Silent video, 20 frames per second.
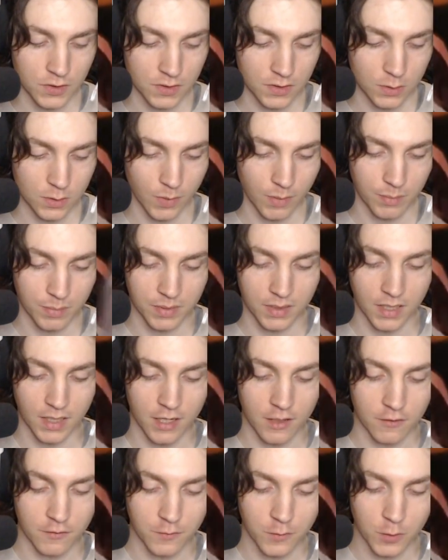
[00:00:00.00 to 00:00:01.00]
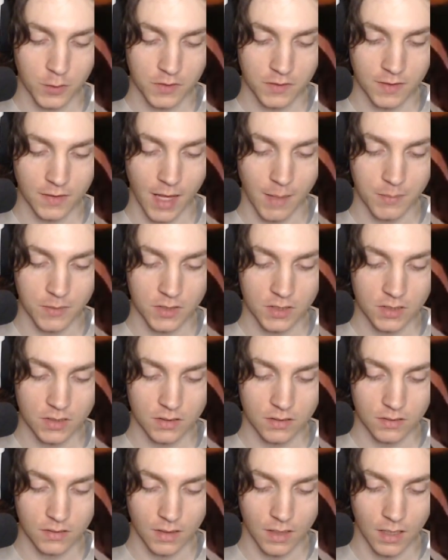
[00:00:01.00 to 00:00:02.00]
we play 4 times
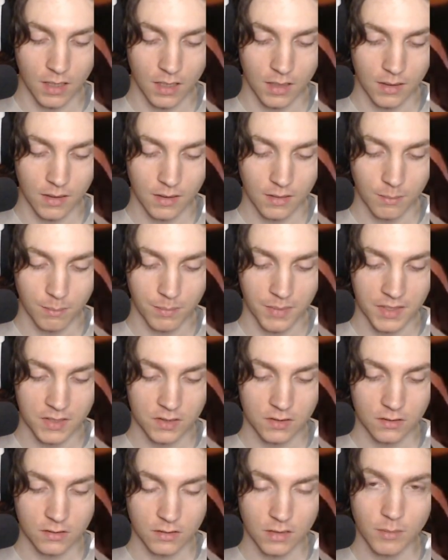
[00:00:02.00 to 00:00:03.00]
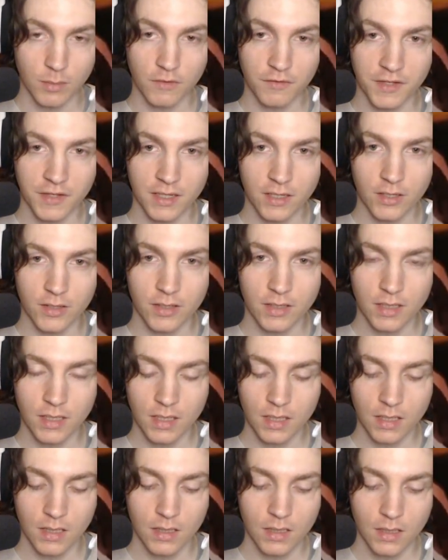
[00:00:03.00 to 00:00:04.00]
the Miss Double Finger.
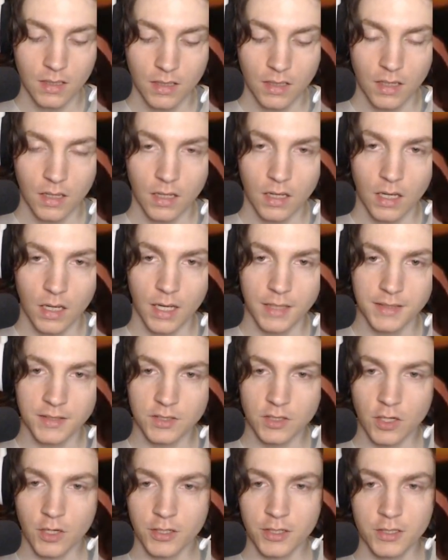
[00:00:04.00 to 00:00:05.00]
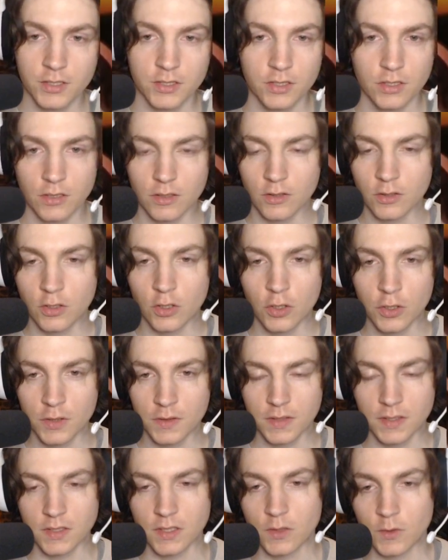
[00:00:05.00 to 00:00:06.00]
This card is good,
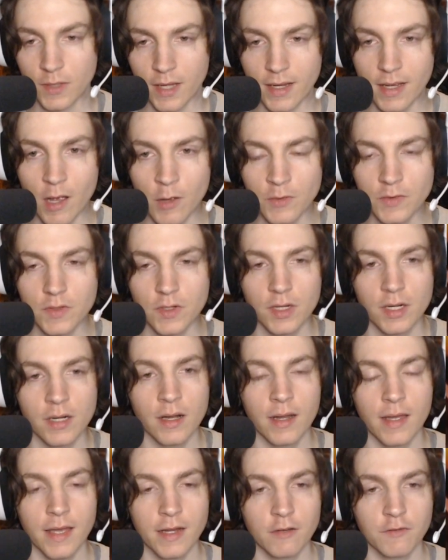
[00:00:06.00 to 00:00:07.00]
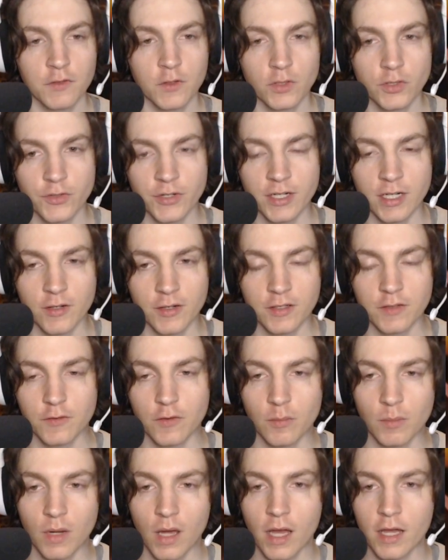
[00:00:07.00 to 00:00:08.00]
it's a 2k counter, and if you trigger it
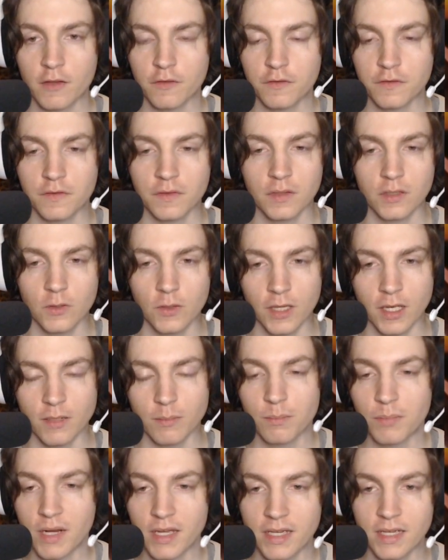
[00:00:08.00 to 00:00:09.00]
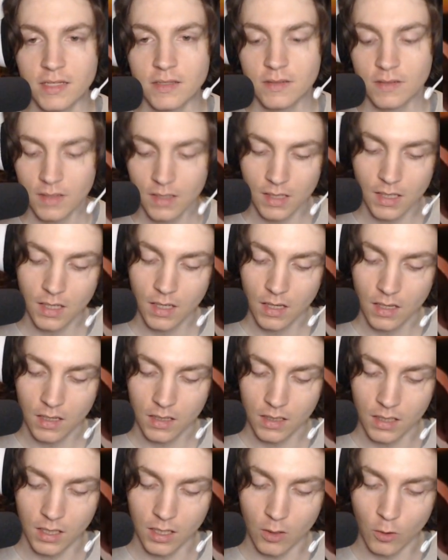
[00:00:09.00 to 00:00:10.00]
from life, you can play it.
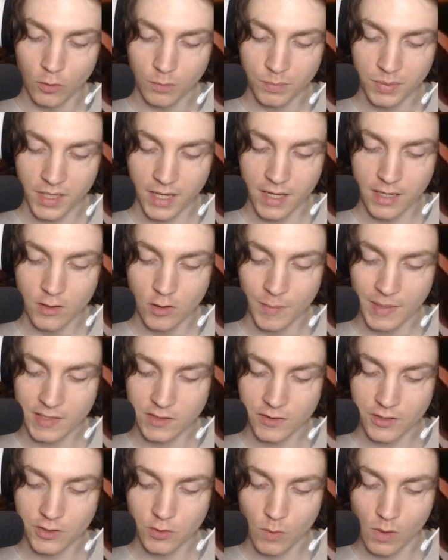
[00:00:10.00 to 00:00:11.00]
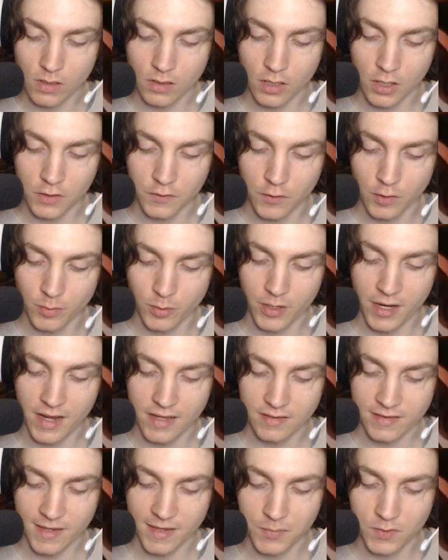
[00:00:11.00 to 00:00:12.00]
On play, you may trash 1 card from your
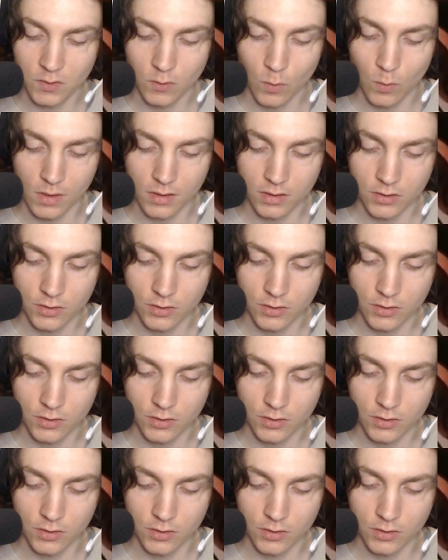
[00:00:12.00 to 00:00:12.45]
hand, up to 1